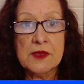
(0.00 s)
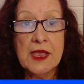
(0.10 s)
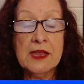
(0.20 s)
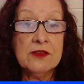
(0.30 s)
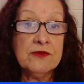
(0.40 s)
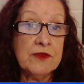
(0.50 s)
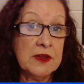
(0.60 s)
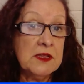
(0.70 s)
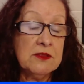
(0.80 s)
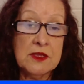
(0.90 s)
And the
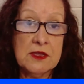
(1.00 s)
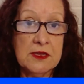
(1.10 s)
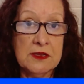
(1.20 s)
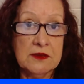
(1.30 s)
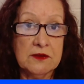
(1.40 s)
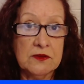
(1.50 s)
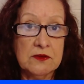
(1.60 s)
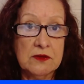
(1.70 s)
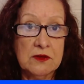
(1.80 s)
funny thing is,